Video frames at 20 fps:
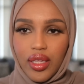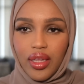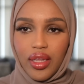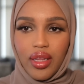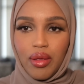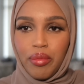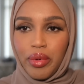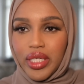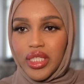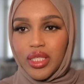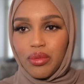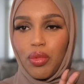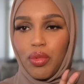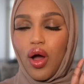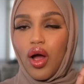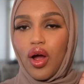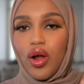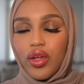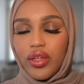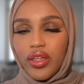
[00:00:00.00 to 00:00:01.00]
the best
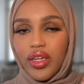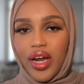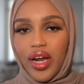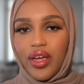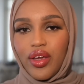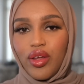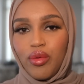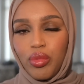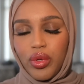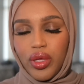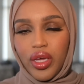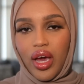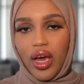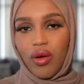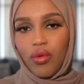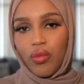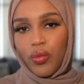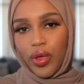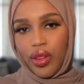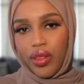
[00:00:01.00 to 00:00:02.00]
part that I could be
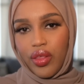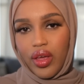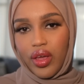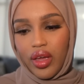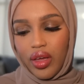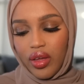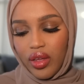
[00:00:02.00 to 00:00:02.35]
at with it